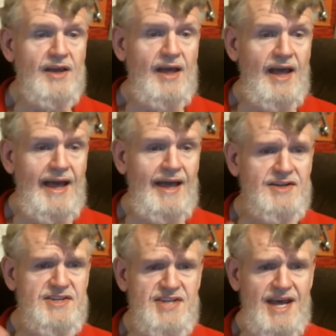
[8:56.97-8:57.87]
And
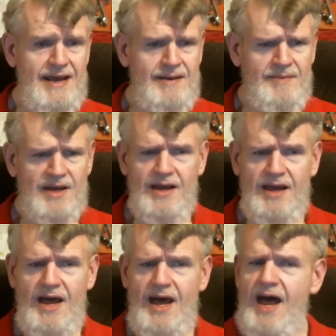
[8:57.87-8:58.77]
Sam
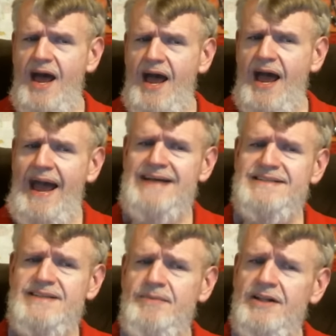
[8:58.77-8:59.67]

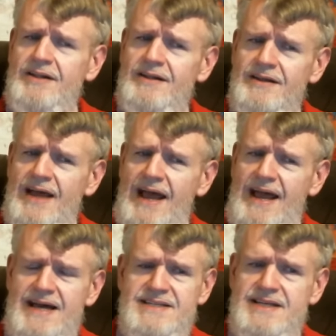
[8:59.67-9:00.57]
Asebal,
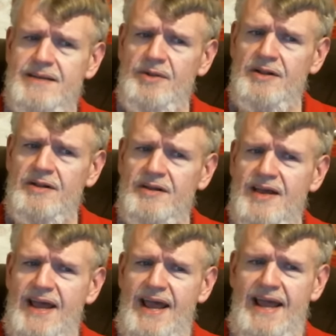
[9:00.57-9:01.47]
Asebal,
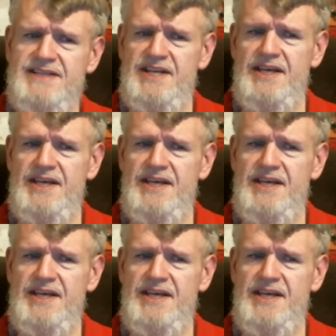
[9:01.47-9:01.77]
A C